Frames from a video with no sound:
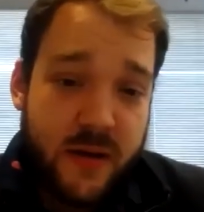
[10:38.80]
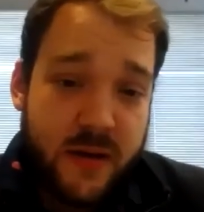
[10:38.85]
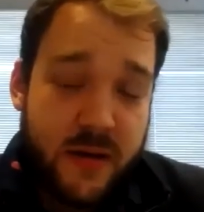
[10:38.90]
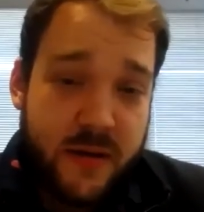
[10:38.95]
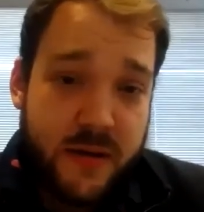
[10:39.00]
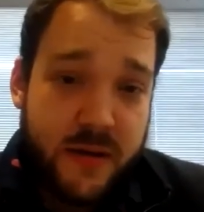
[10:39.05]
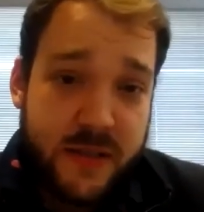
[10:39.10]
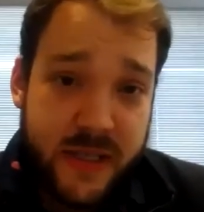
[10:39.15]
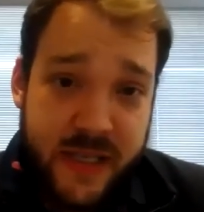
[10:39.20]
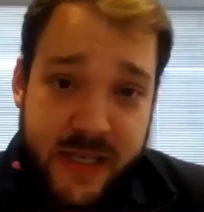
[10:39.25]

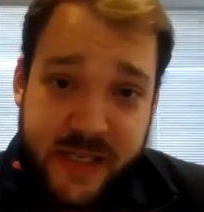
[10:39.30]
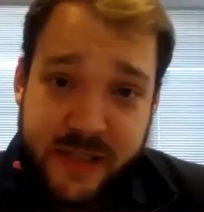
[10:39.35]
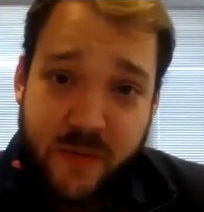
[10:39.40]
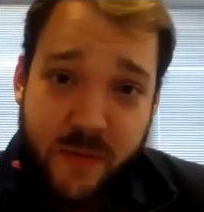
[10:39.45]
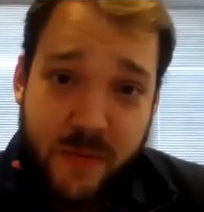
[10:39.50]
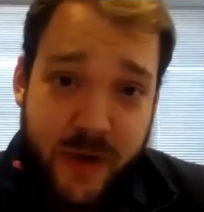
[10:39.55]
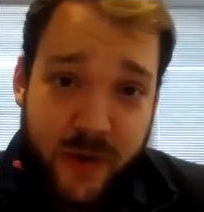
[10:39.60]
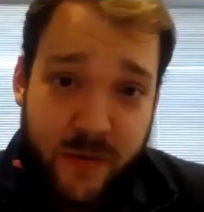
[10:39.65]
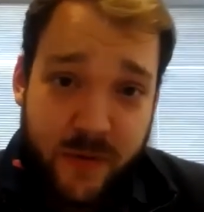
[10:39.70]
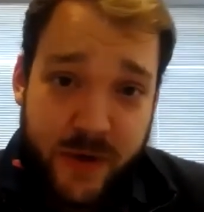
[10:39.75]
So that's what
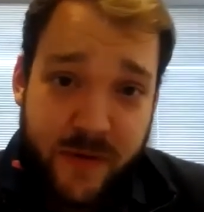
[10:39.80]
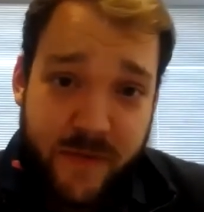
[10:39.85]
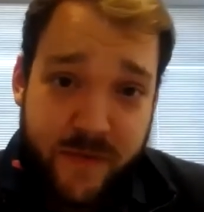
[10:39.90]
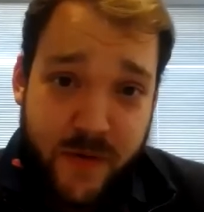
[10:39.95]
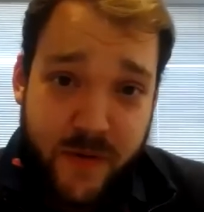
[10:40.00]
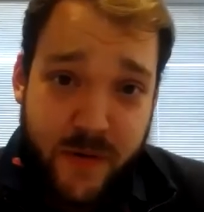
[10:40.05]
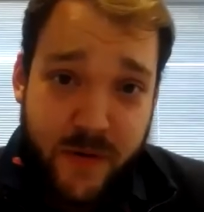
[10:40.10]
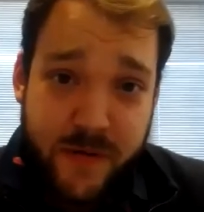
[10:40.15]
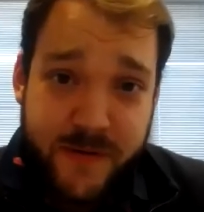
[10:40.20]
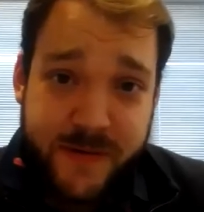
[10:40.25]
we're looking
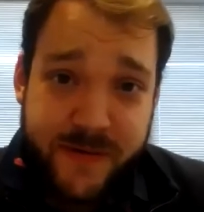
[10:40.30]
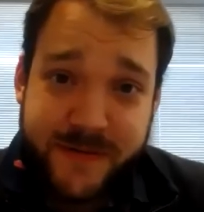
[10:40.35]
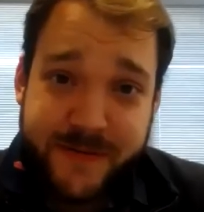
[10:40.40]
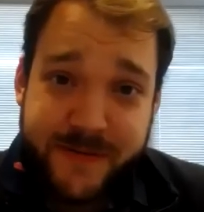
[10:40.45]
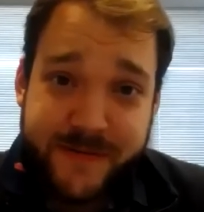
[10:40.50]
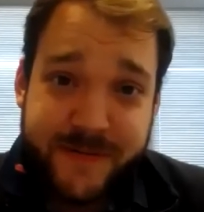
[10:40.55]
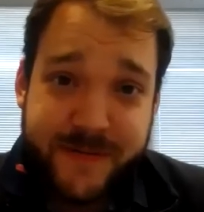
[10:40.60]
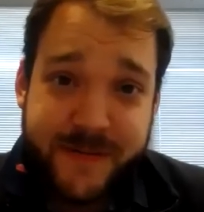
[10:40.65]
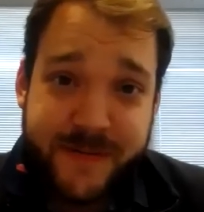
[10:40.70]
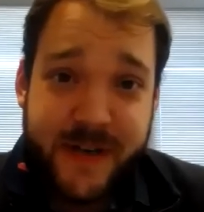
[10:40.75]
for.
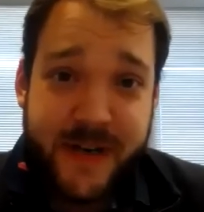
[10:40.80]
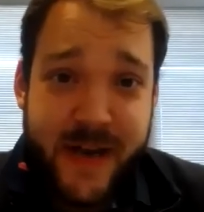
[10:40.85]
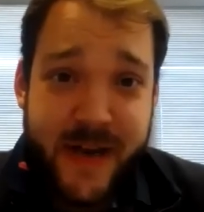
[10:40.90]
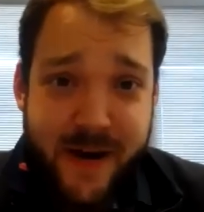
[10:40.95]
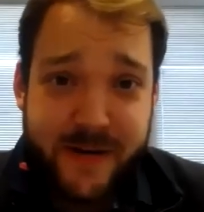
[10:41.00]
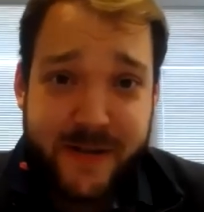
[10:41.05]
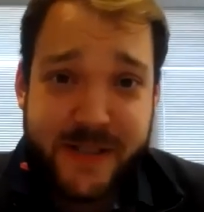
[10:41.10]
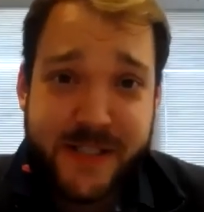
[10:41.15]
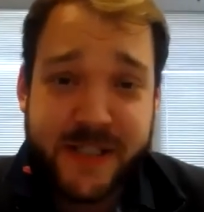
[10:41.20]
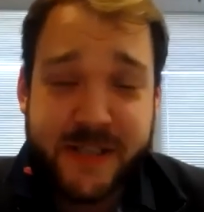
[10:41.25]

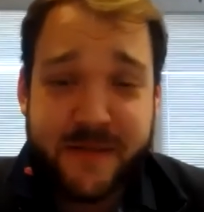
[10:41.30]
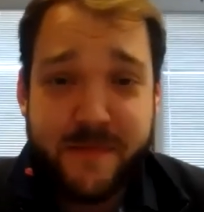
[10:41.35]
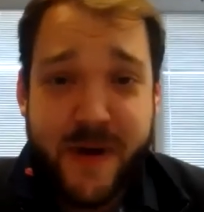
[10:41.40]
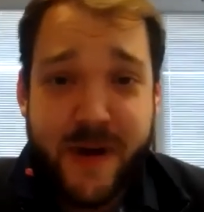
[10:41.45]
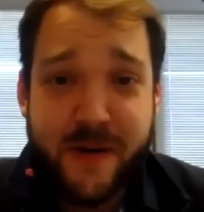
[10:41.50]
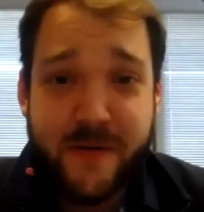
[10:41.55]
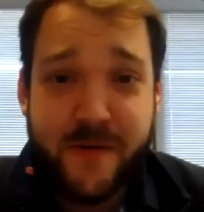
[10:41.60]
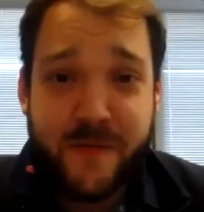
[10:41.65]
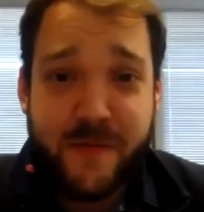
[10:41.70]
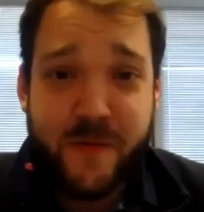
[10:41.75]
Now it's just a
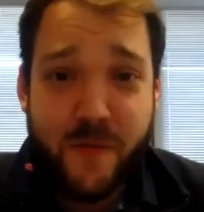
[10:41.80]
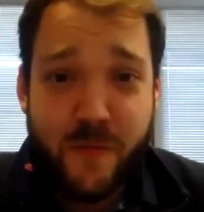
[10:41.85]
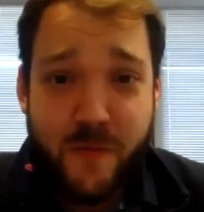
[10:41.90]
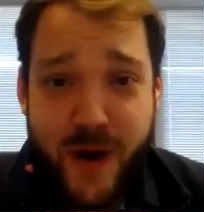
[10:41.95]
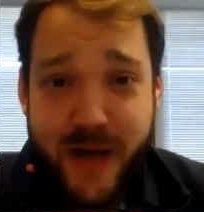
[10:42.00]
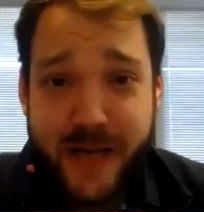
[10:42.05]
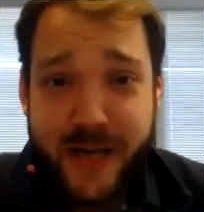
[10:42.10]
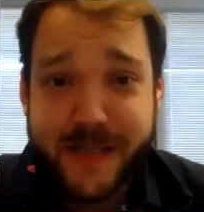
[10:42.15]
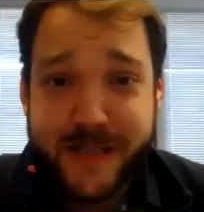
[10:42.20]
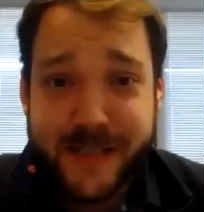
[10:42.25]
matter of
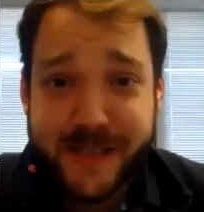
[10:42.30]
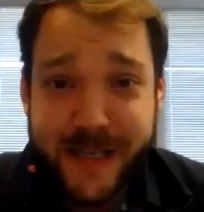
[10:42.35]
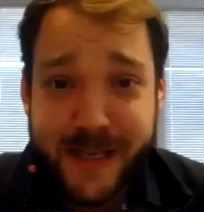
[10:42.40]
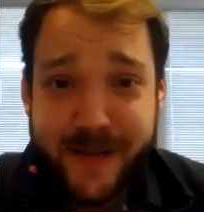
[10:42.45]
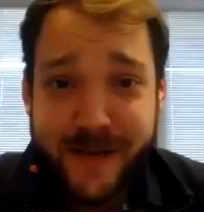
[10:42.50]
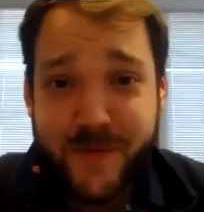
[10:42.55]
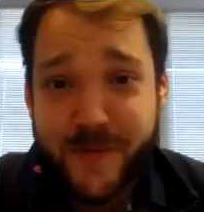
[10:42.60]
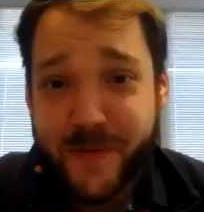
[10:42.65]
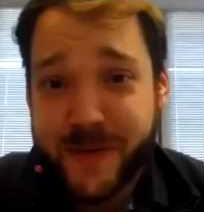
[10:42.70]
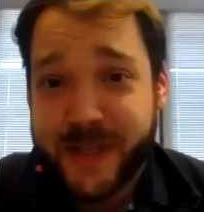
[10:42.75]
wait and see
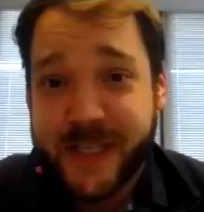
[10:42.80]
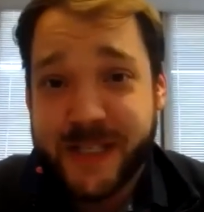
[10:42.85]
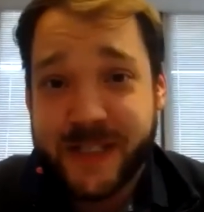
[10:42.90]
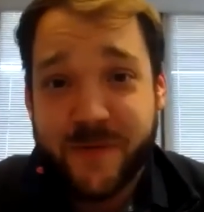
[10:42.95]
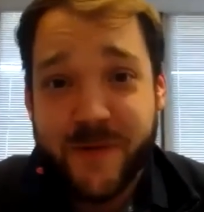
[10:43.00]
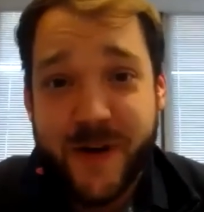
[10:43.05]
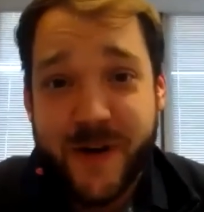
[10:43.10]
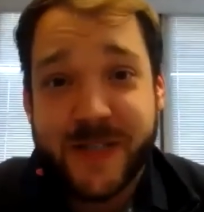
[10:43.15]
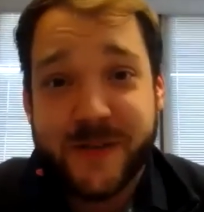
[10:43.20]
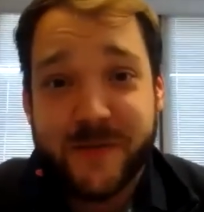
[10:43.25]
for when these
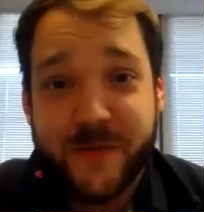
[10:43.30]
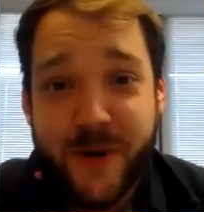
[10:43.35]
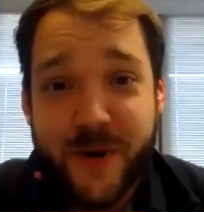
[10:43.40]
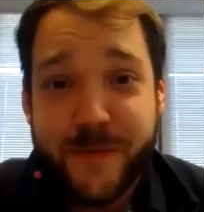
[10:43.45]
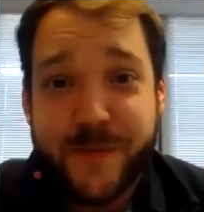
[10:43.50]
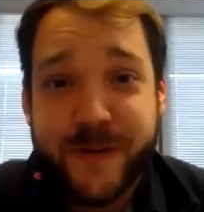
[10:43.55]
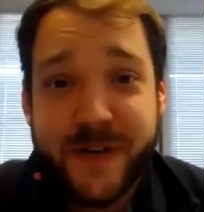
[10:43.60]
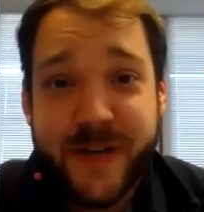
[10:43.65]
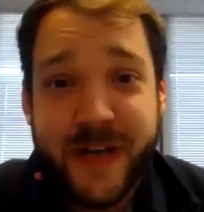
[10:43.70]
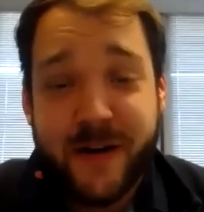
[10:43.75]
grants are
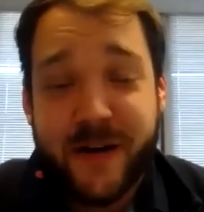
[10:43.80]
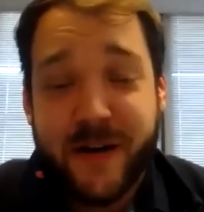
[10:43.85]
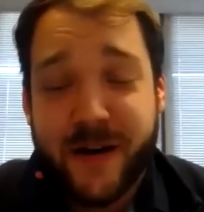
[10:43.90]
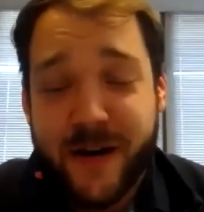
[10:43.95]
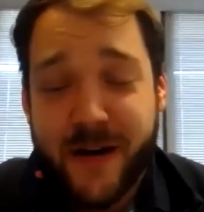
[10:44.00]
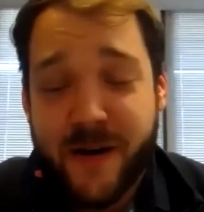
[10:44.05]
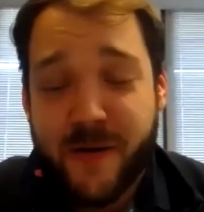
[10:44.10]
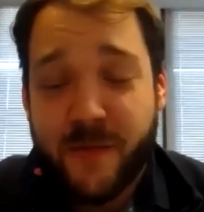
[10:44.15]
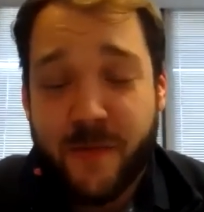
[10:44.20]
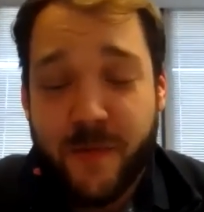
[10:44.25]
open, and I
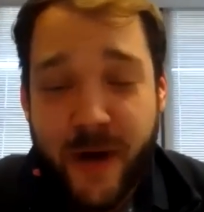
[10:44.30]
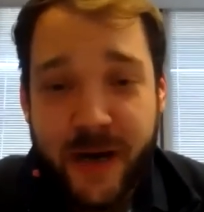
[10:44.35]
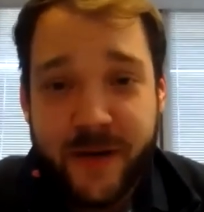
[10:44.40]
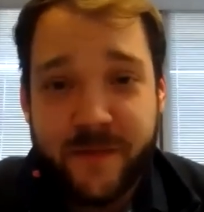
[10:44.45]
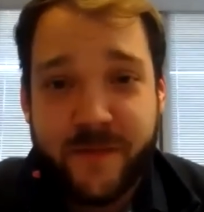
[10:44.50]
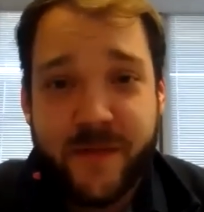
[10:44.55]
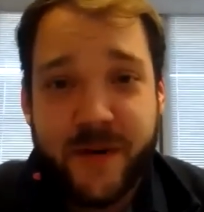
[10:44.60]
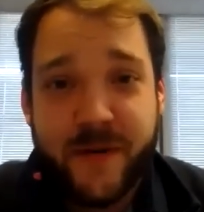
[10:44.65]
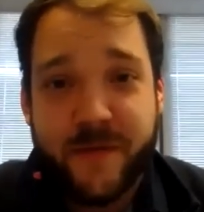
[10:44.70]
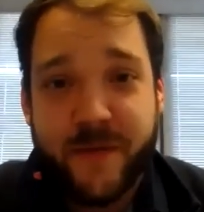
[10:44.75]
can't wait
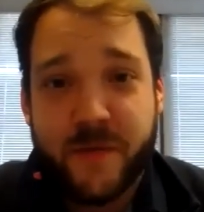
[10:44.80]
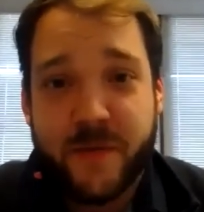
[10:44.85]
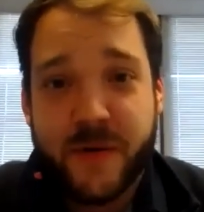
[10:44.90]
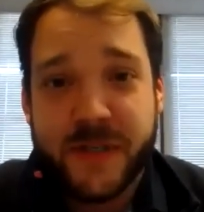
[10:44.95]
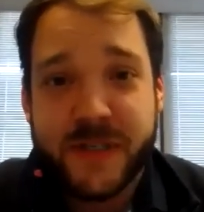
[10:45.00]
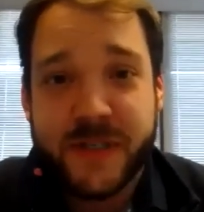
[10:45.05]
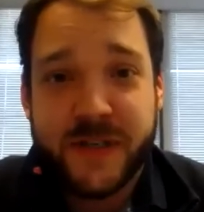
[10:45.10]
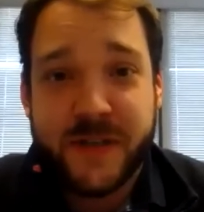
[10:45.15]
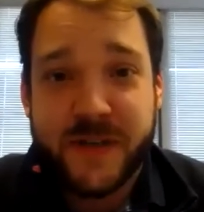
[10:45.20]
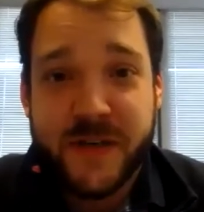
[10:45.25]
for everyone
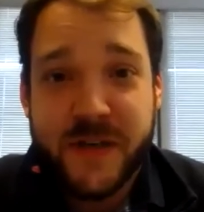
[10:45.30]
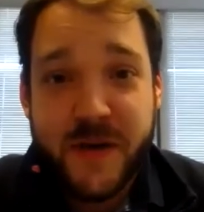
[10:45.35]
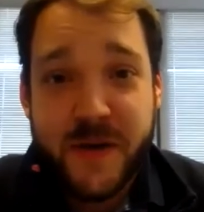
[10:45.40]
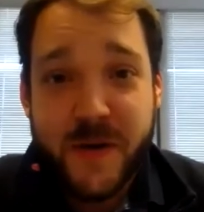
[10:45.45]
to